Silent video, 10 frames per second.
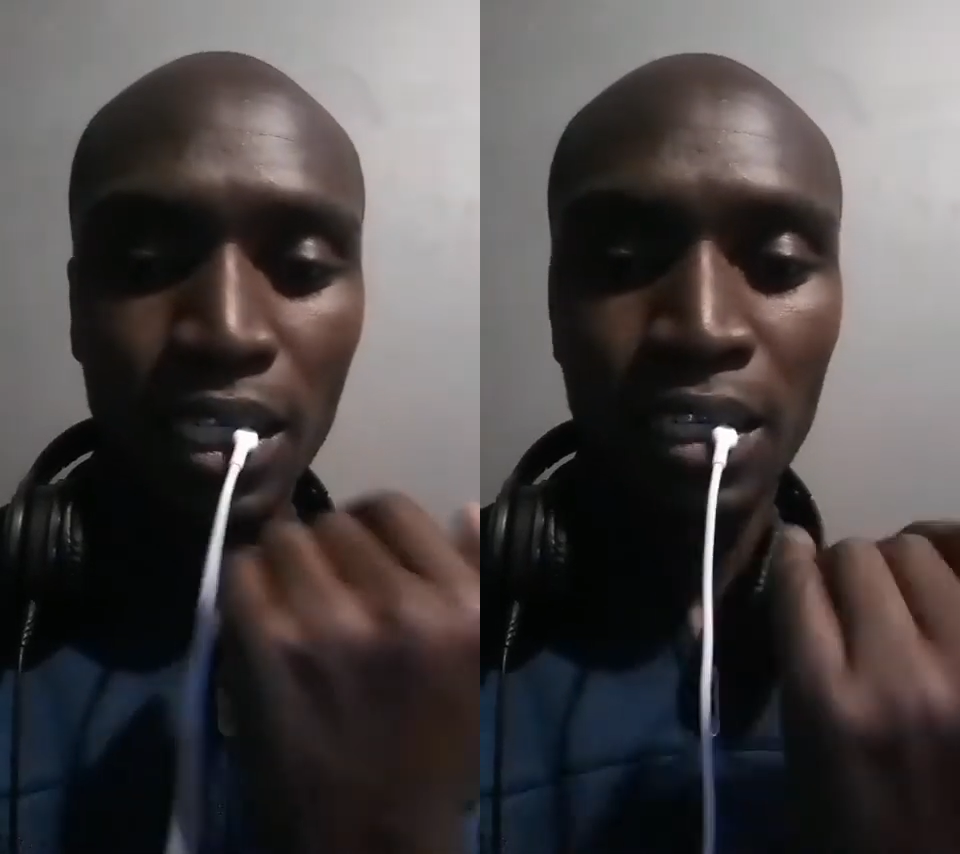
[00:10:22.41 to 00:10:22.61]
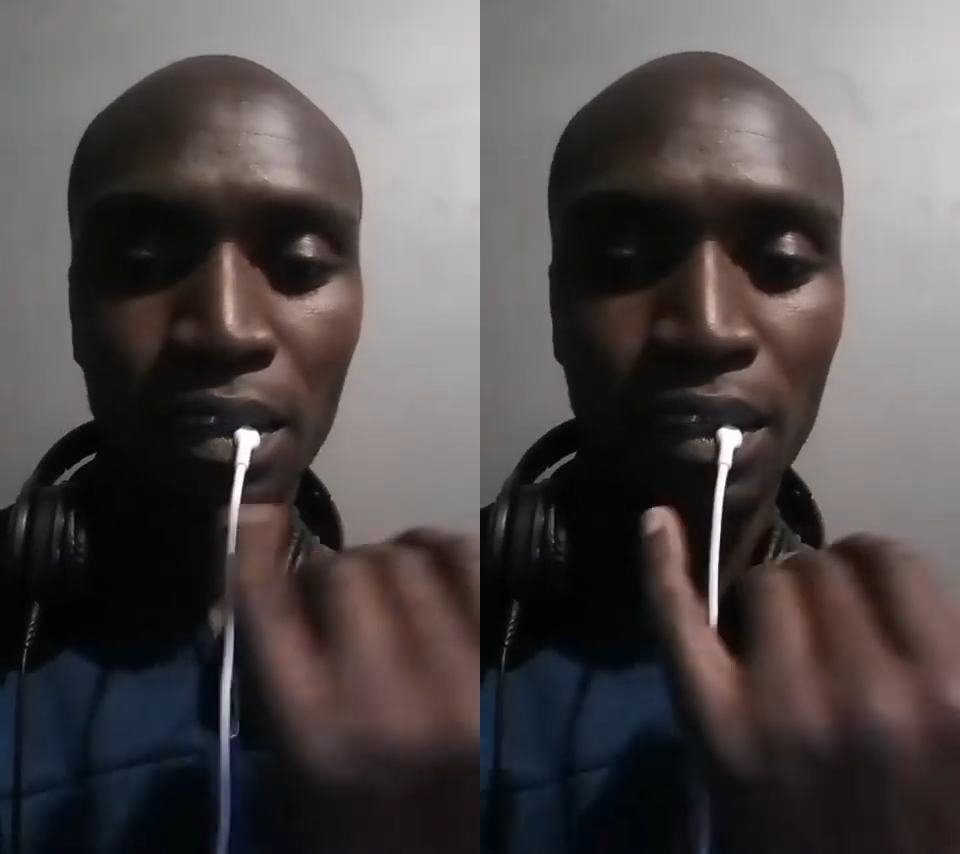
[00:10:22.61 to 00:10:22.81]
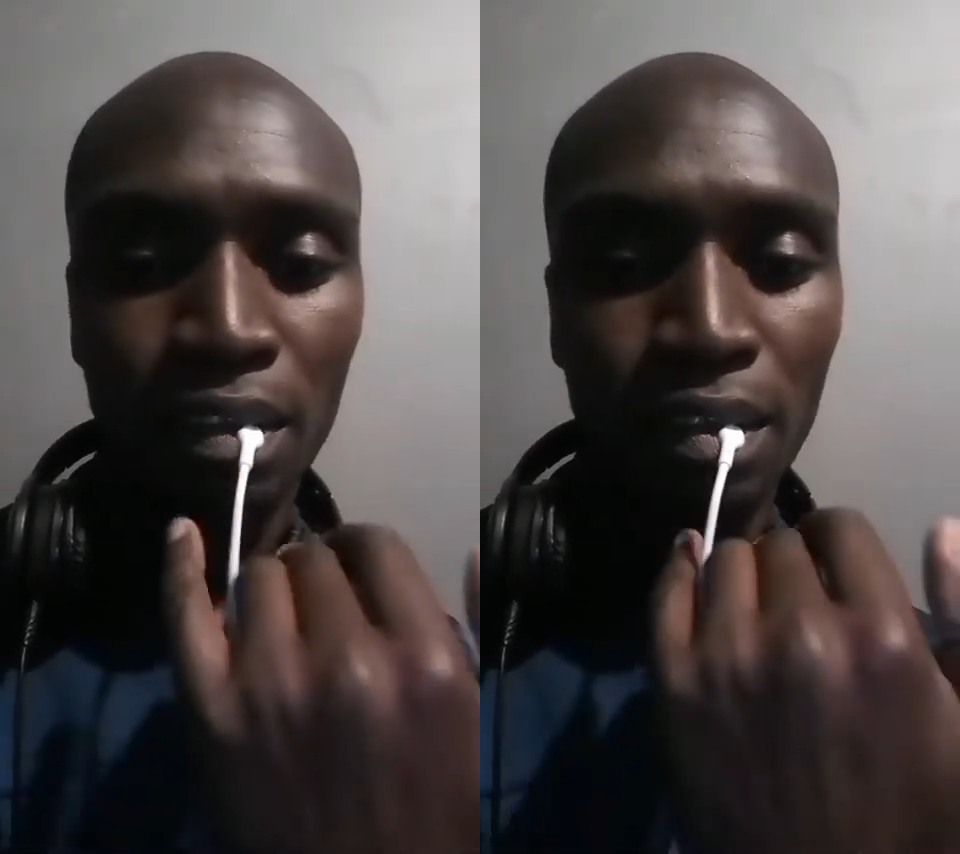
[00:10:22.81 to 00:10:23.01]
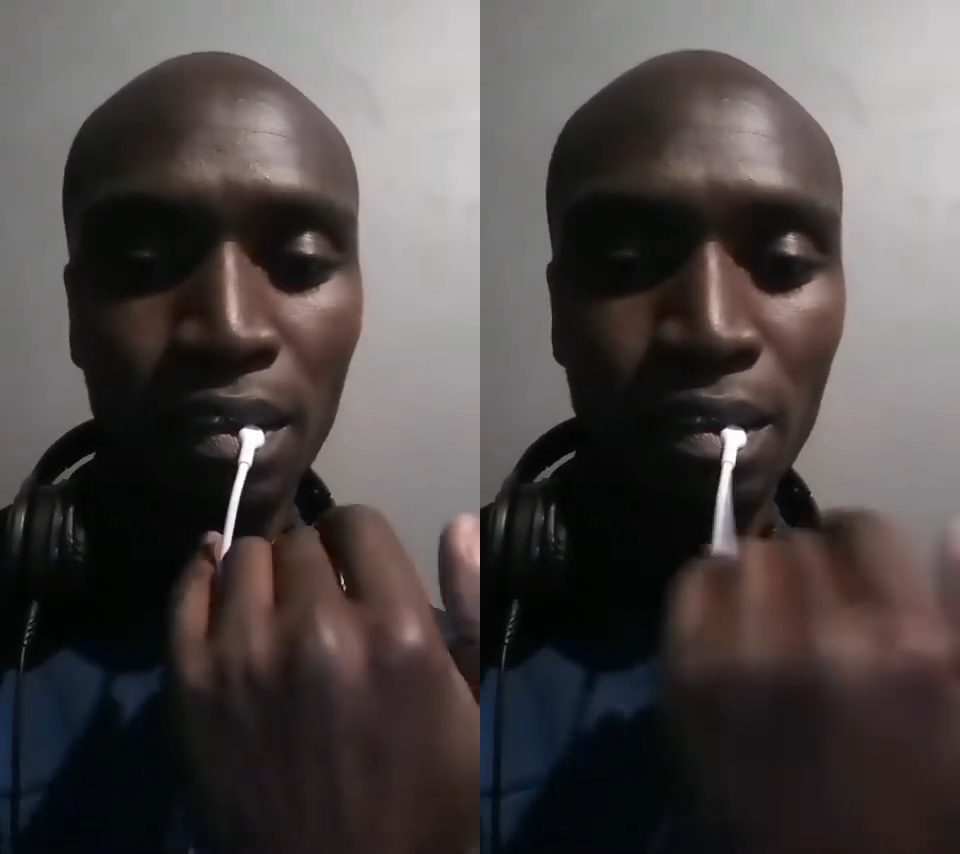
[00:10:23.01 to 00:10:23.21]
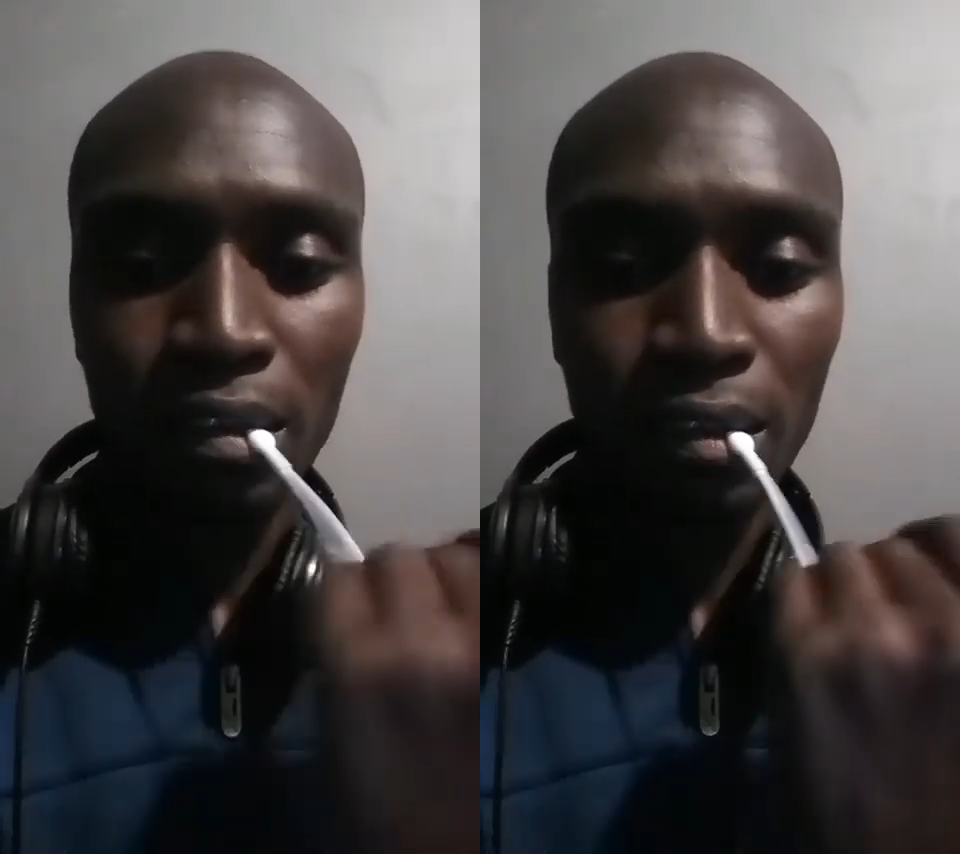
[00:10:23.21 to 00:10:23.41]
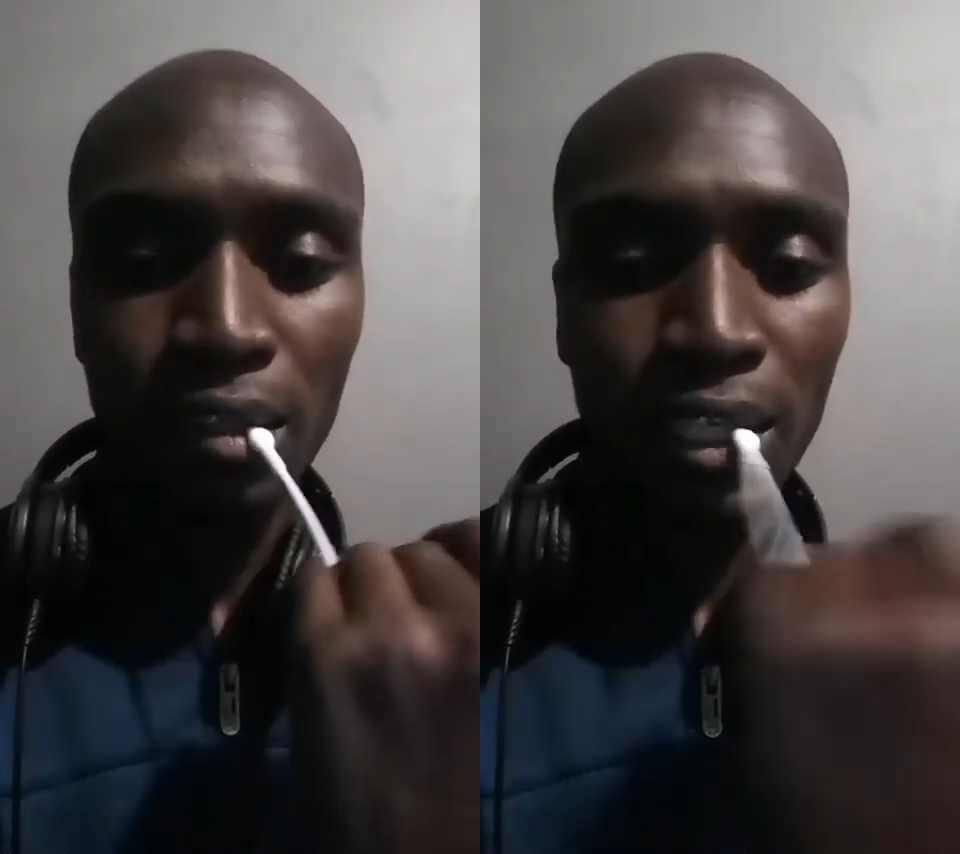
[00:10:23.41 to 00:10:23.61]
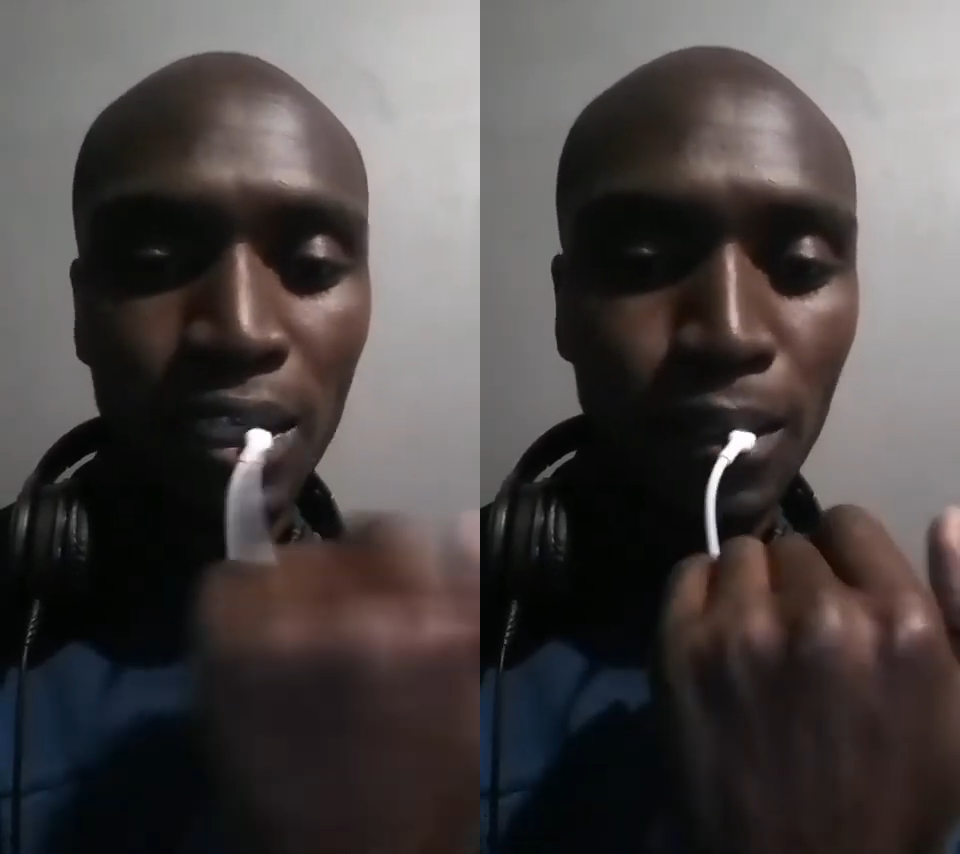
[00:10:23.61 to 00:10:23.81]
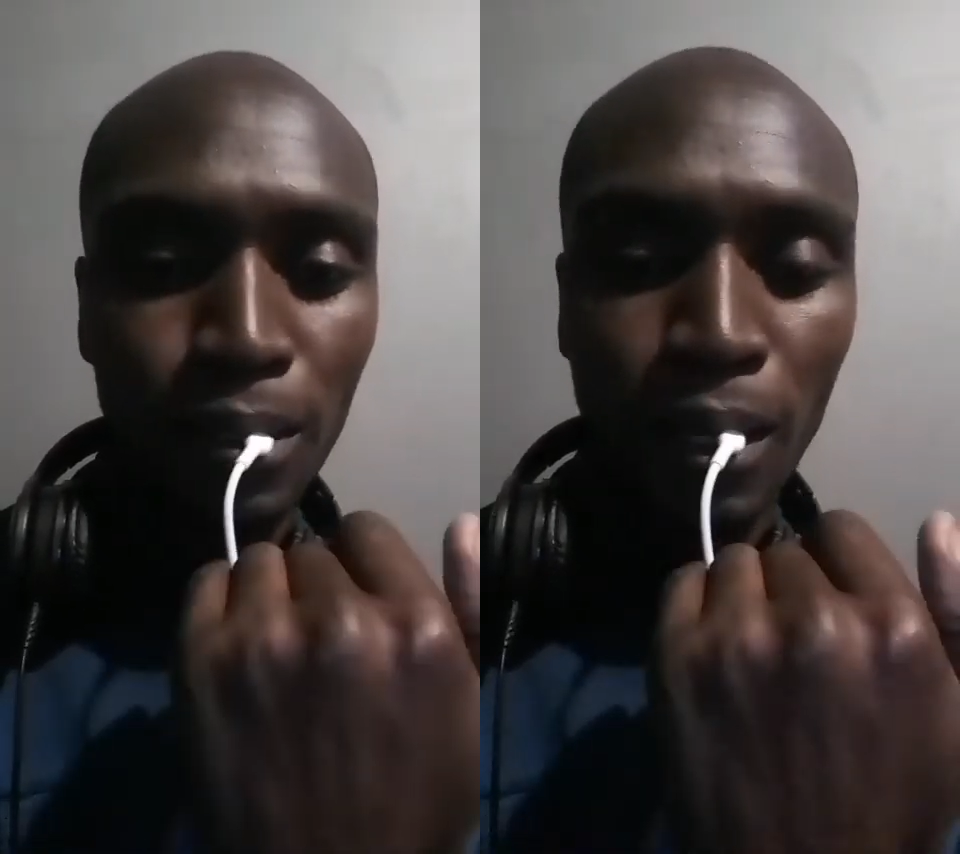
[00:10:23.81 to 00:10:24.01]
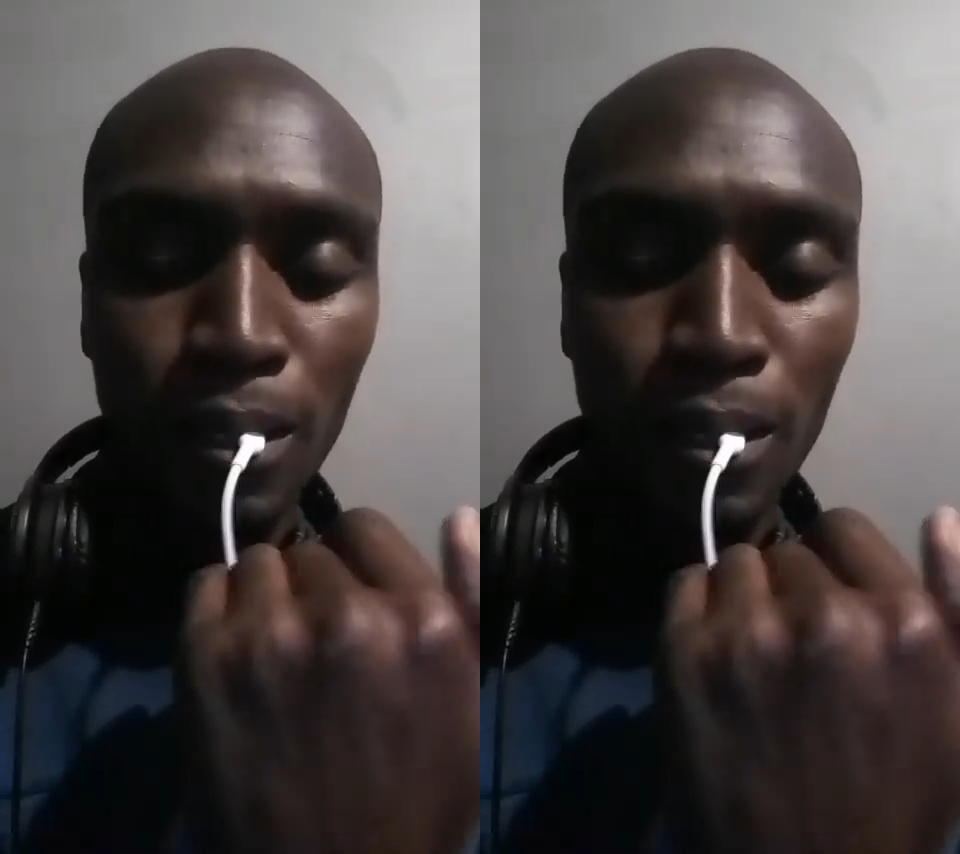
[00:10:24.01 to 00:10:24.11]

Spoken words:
As it is hitting like this,